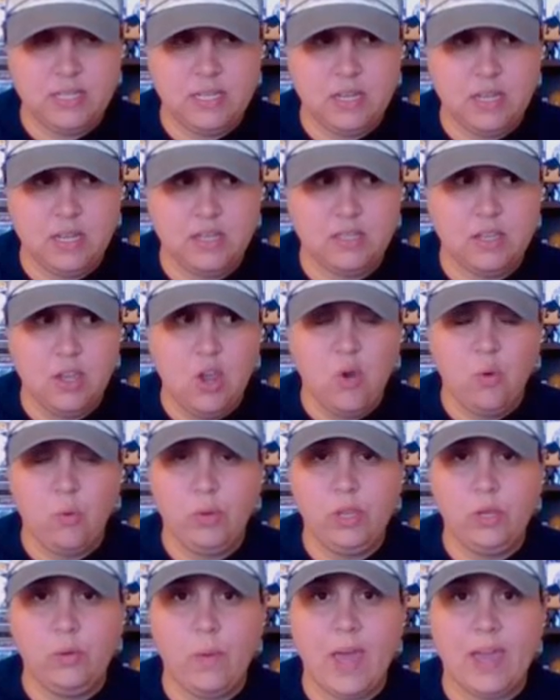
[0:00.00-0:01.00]
He does
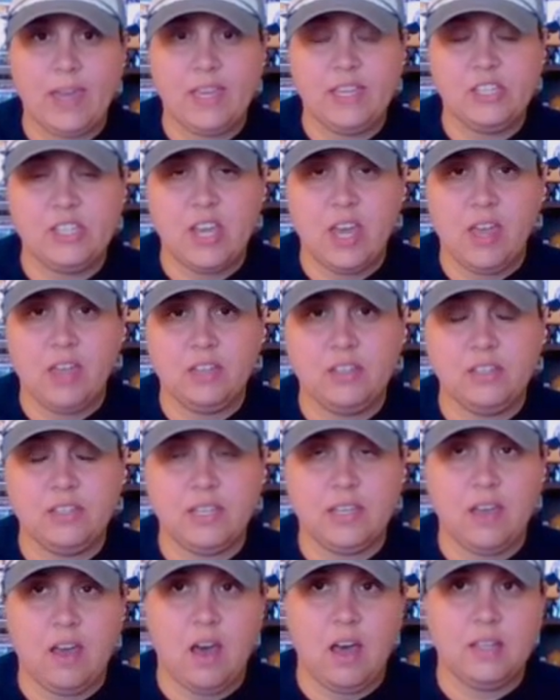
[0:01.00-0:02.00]
really wacky challenges
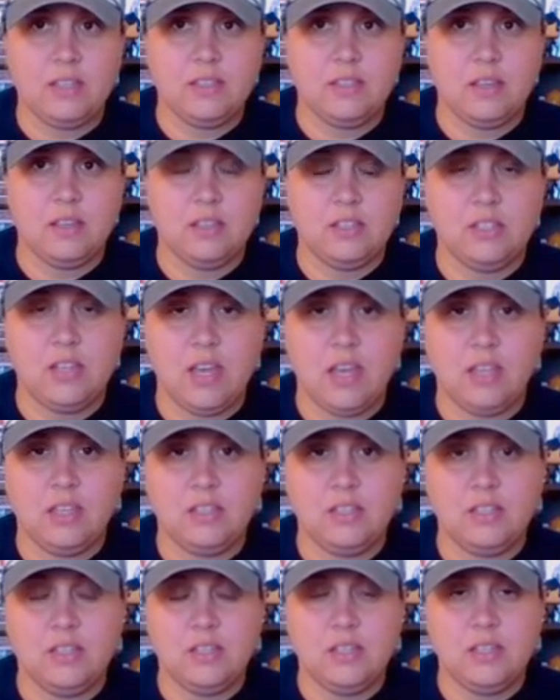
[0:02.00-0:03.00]
like hot sauce
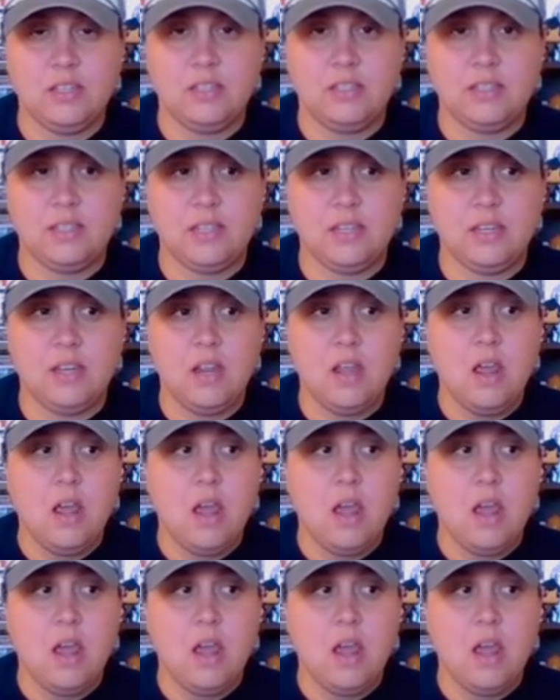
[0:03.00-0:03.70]
challenges and